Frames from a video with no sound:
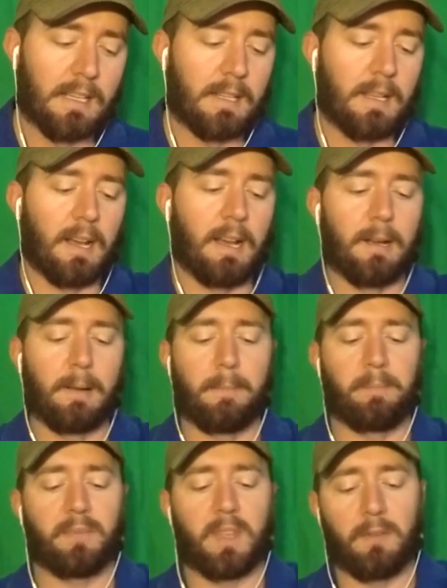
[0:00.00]

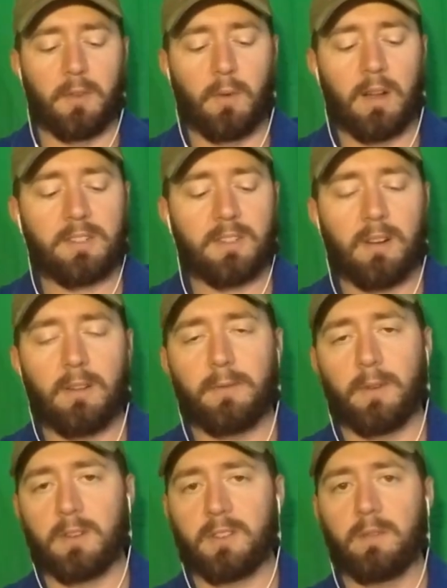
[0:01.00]
If you watched our
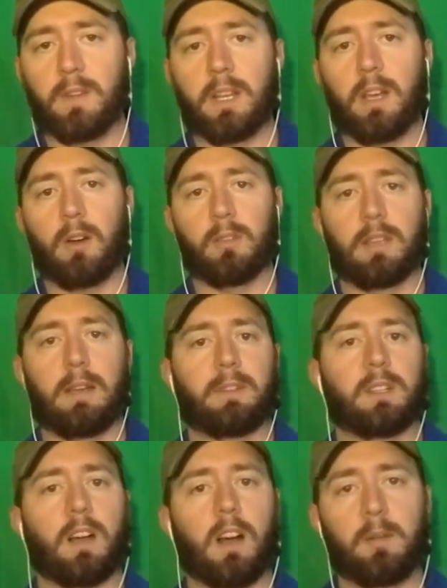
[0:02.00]
first video and left a
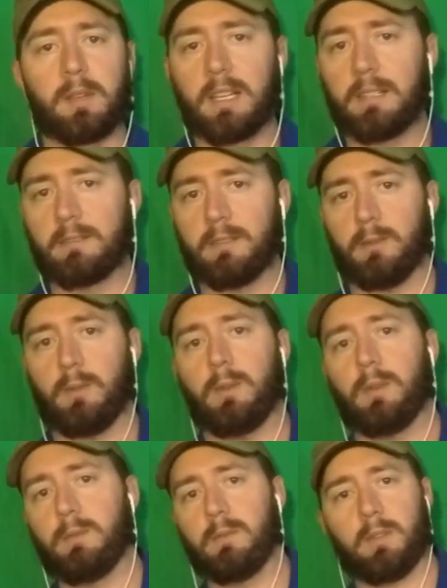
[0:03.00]
comment
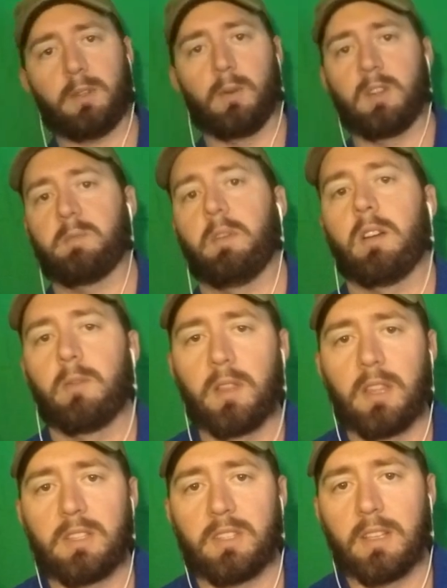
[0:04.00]
or corresponded with
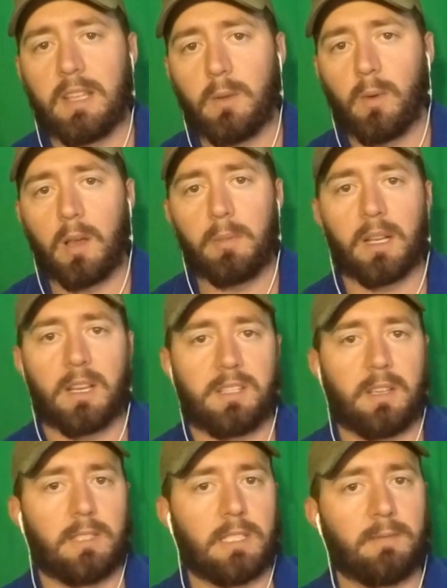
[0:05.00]
us in any way because
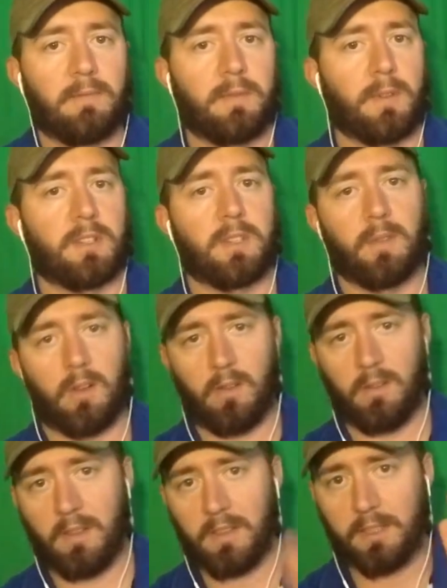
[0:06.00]
of it, first of
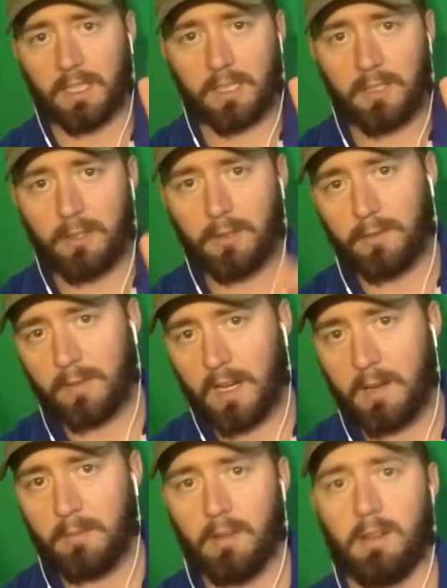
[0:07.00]
all, thank you
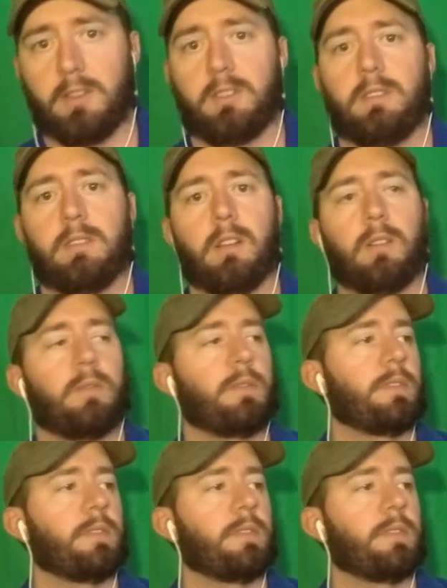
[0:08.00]
very much. You know,